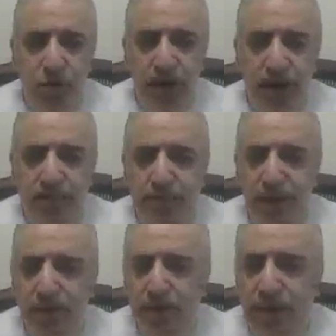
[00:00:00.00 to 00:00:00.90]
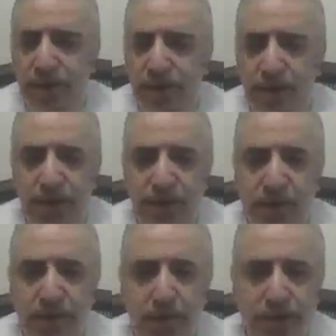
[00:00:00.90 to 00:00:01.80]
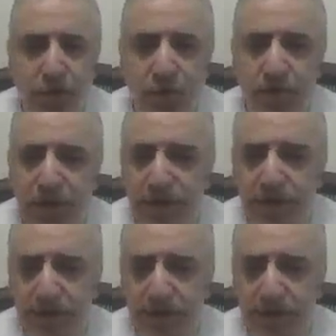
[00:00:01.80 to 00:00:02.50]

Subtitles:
am now at the command